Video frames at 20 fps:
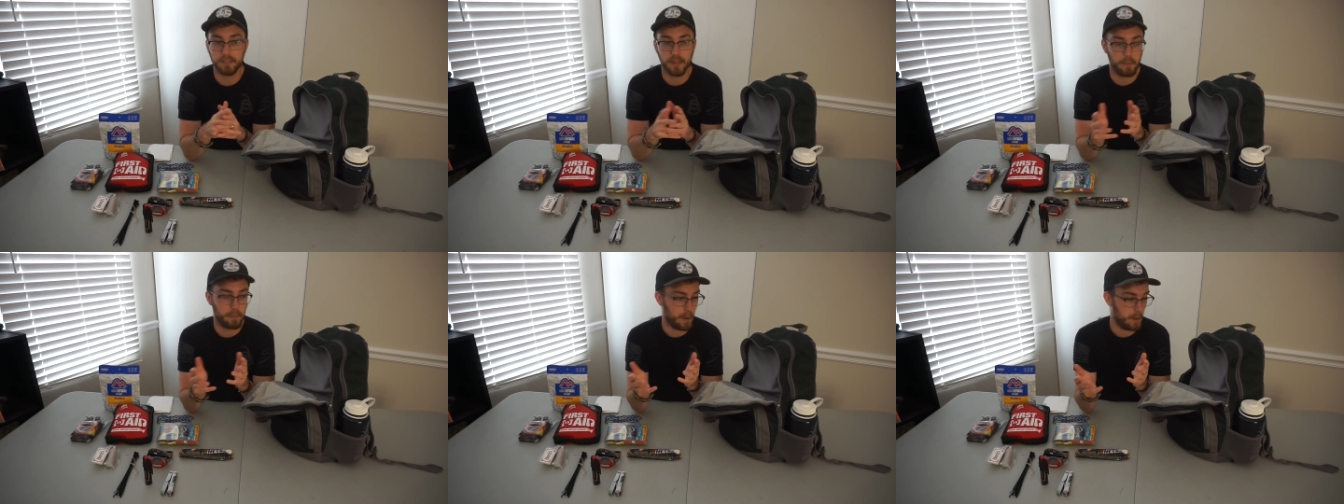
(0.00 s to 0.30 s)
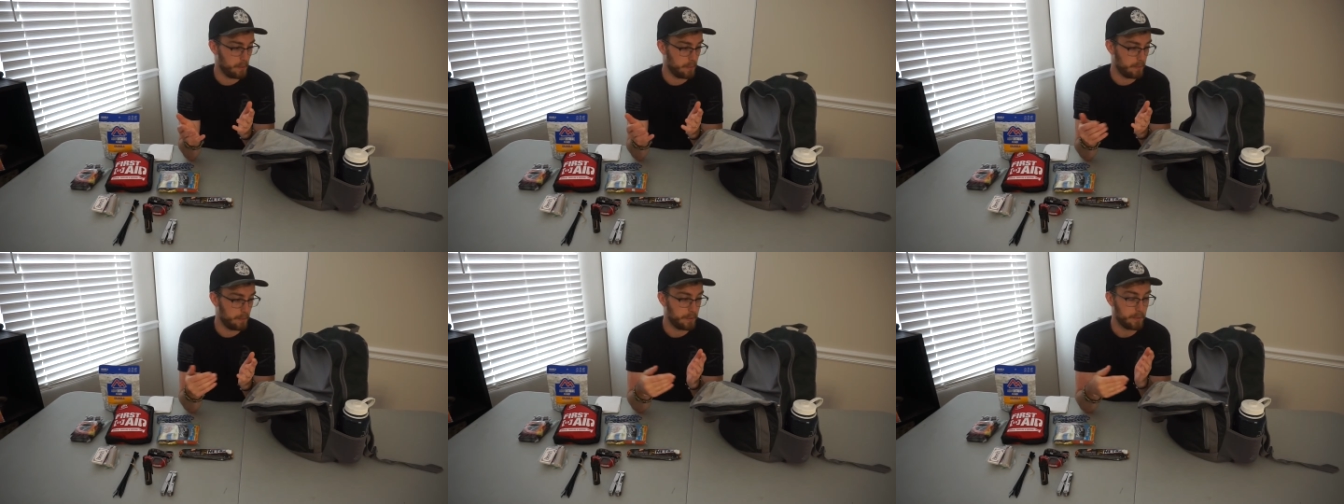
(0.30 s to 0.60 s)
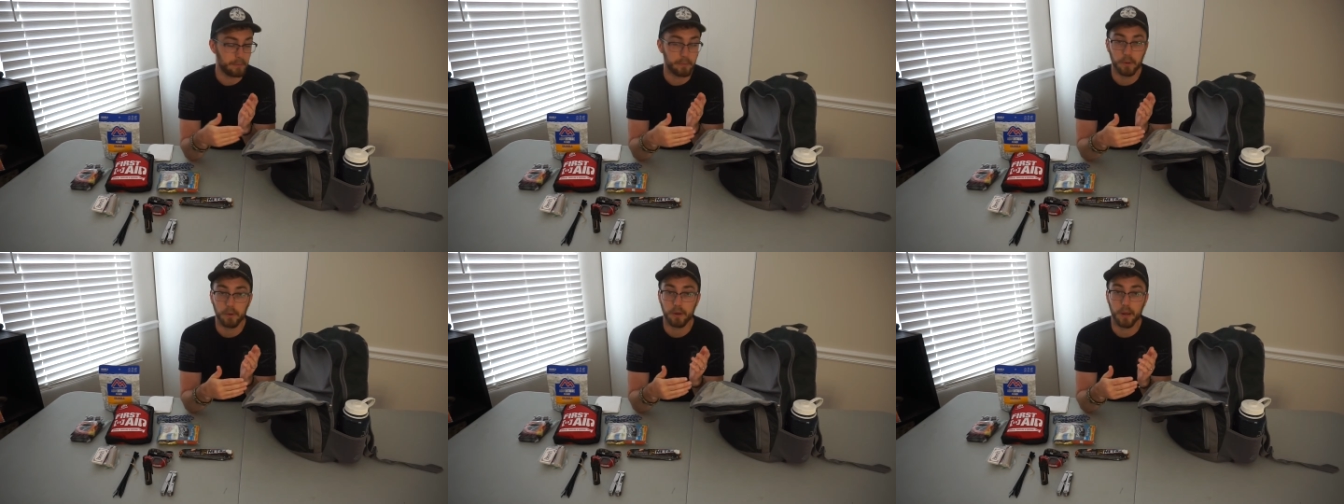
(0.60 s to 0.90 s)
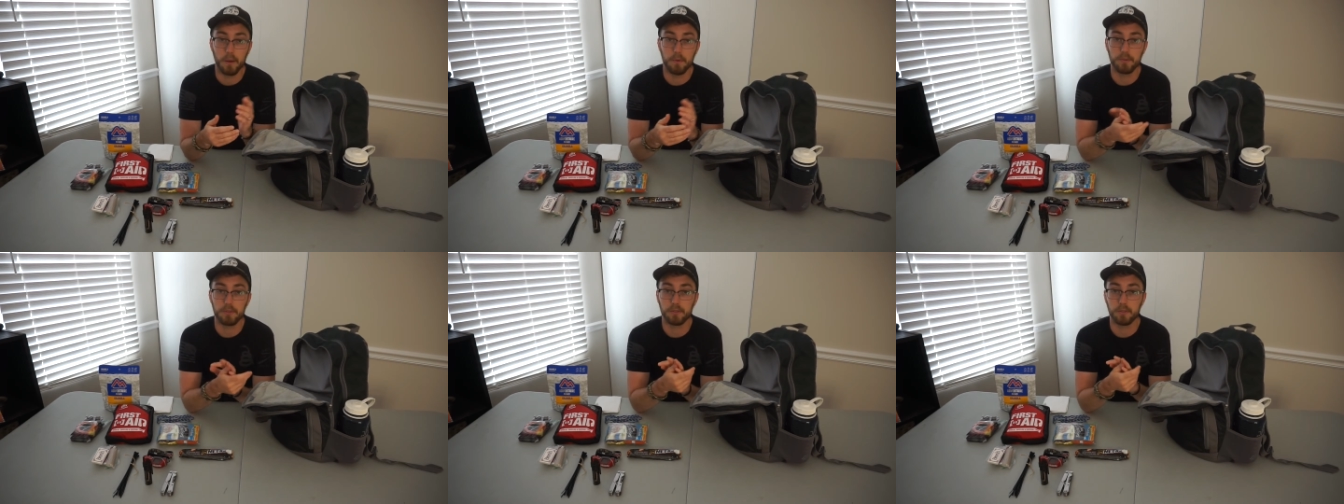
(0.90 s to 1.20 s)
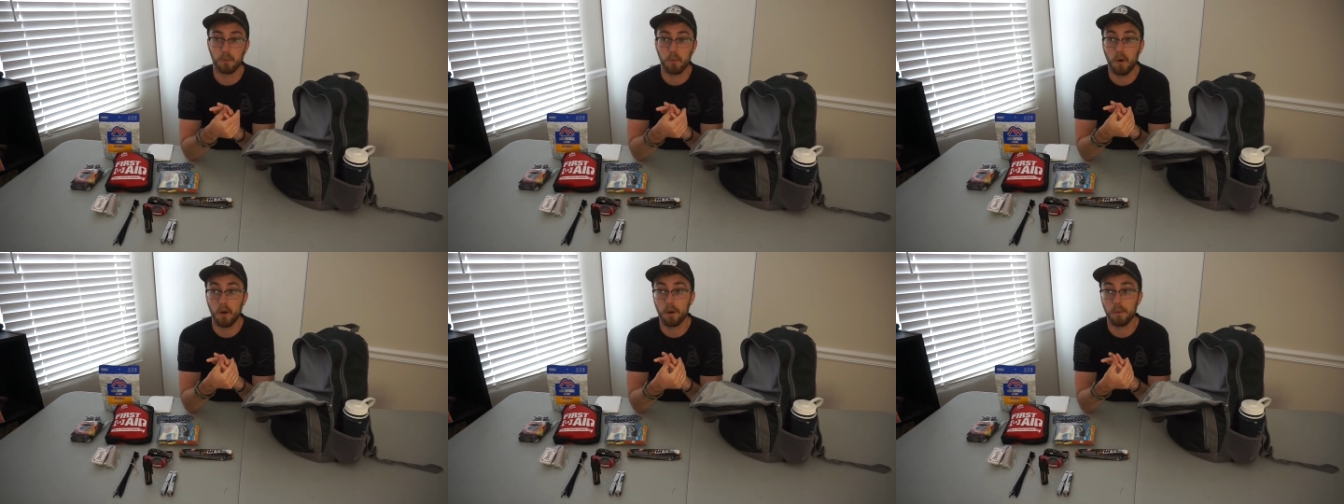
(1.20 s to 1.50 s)
I probably would be okay with just
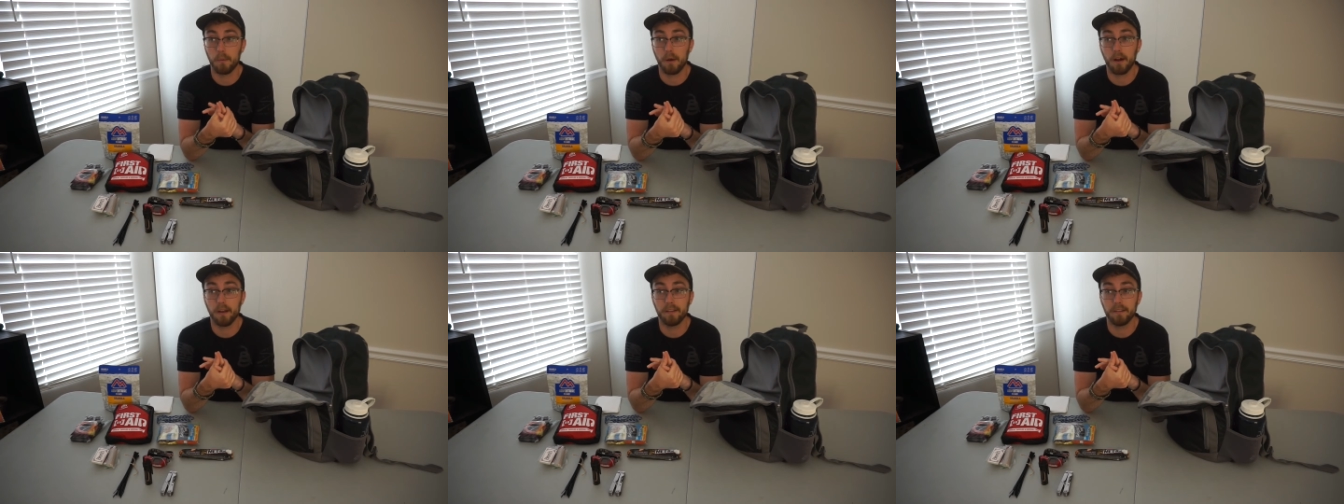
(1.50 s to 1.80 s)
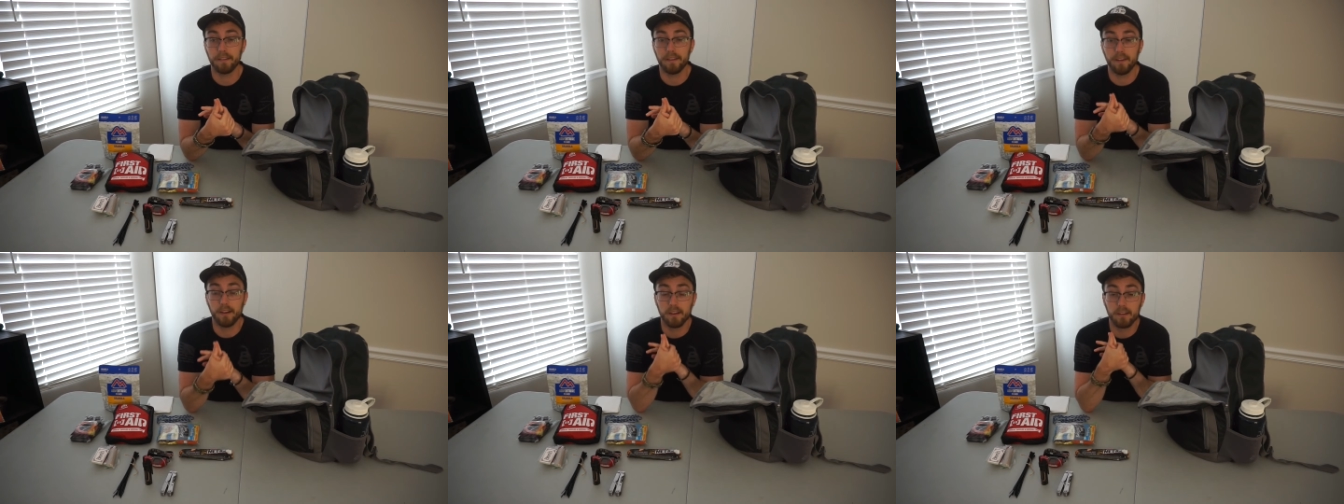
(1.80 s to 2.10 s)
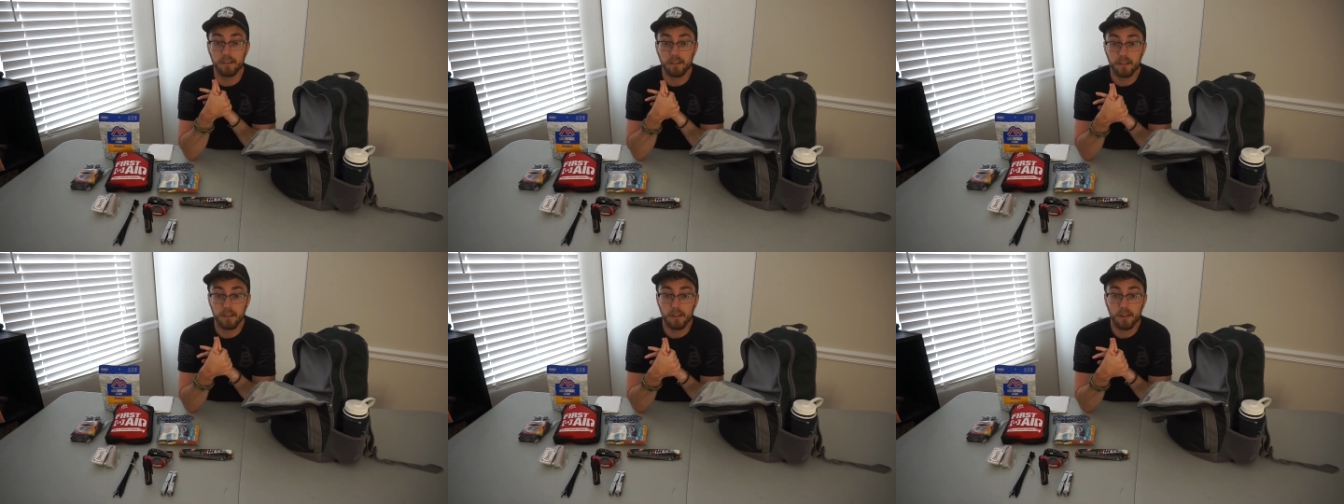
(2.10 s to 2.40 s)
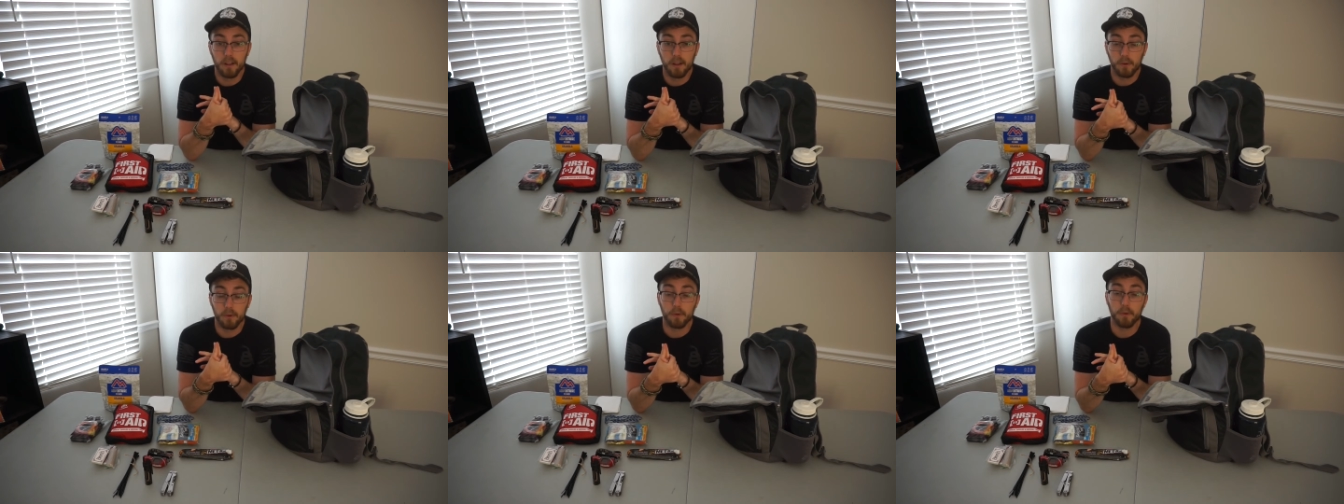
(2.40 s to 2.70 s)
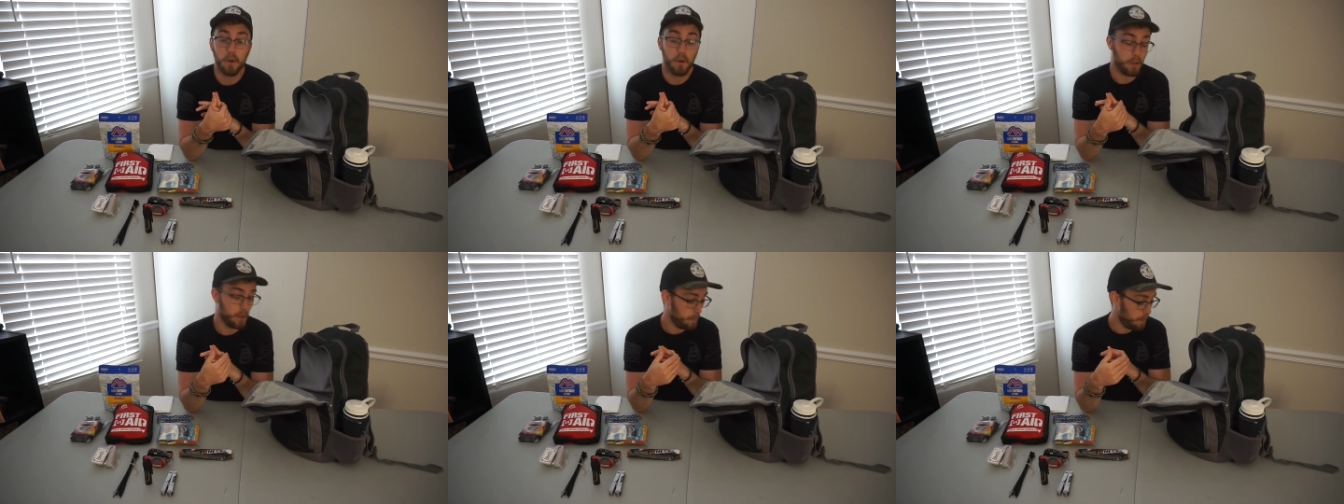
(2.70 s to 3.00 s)
a water bottle and a
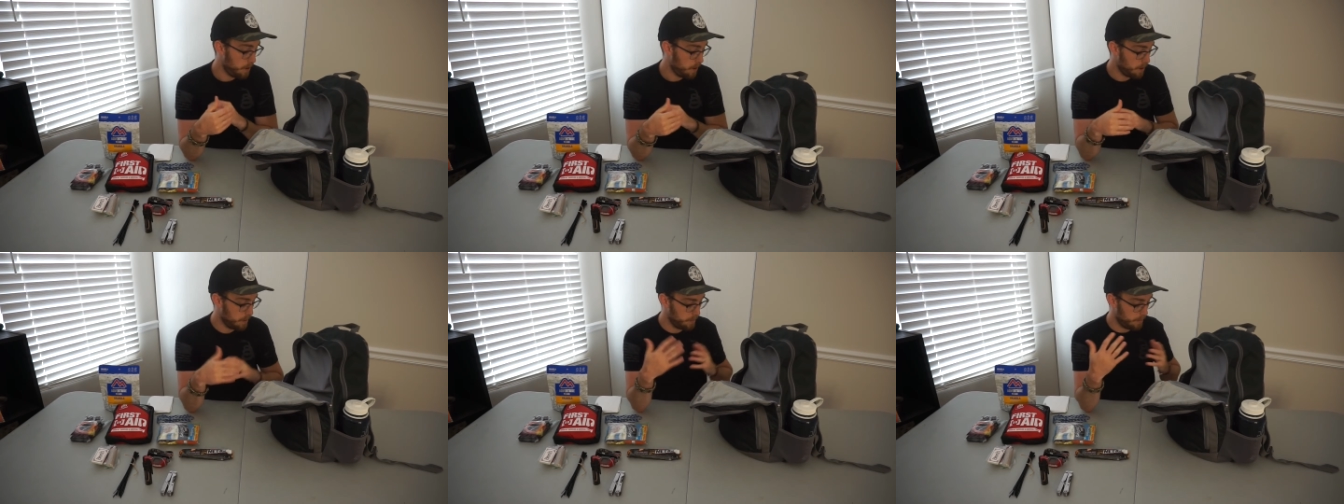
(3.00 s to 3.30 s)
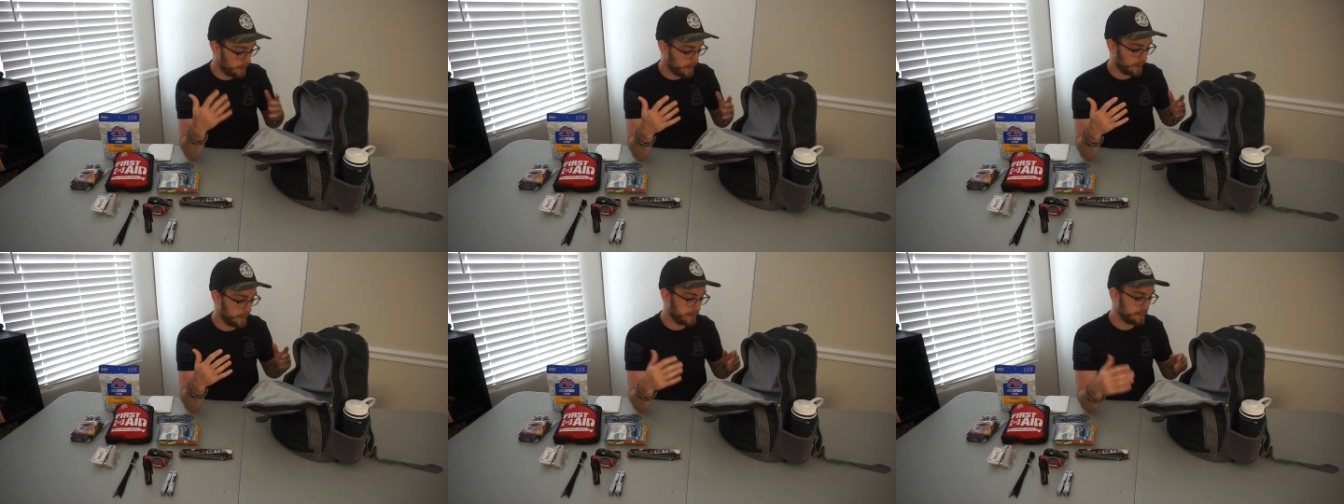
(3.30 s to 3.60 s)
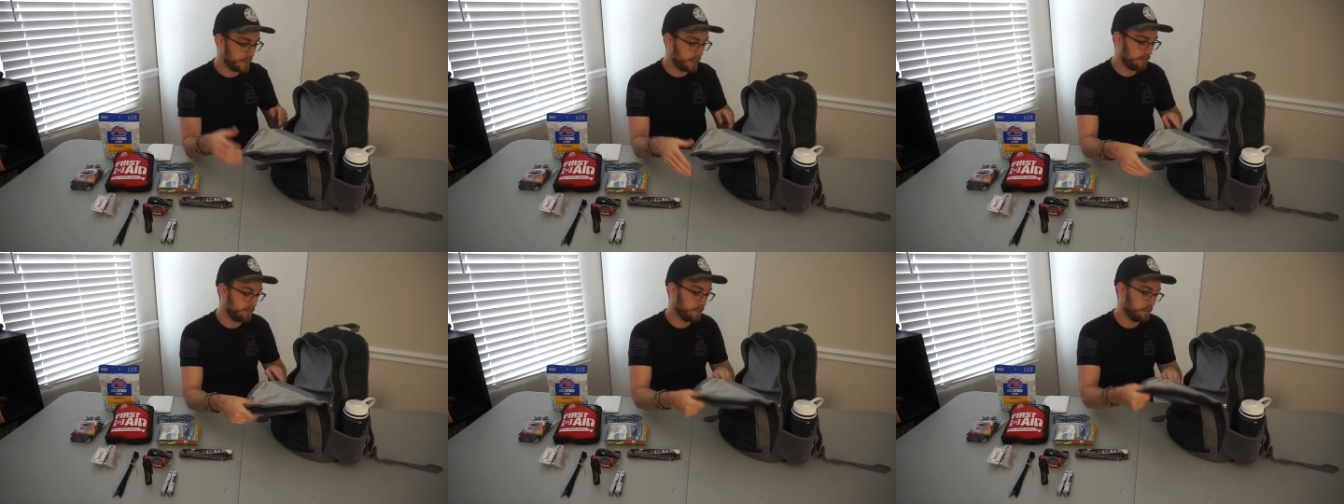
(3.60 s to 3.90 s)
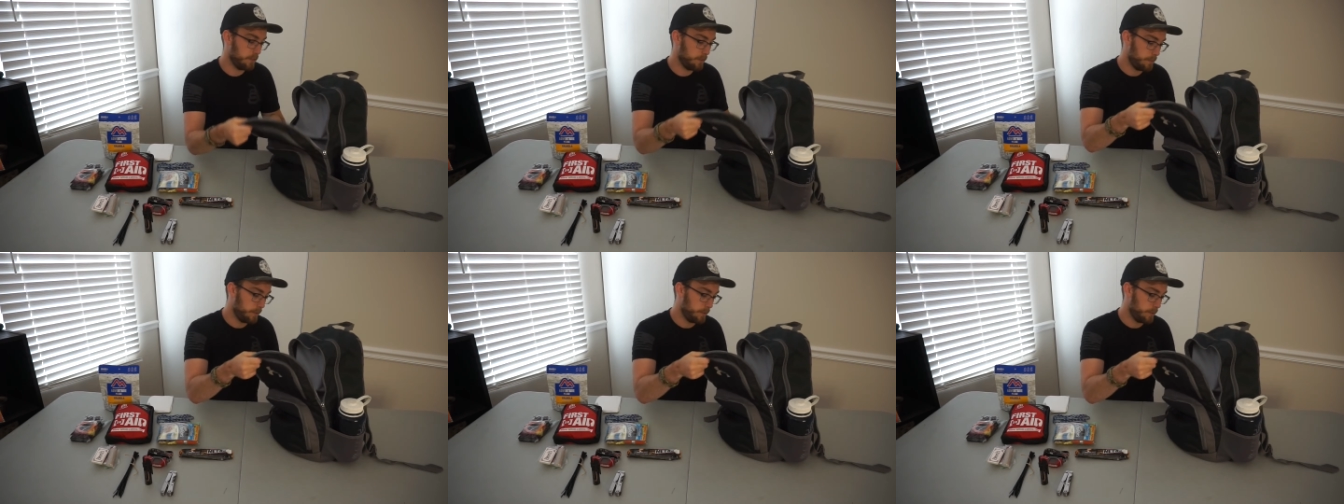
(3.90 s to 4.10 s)
granola bar, but I like to have a little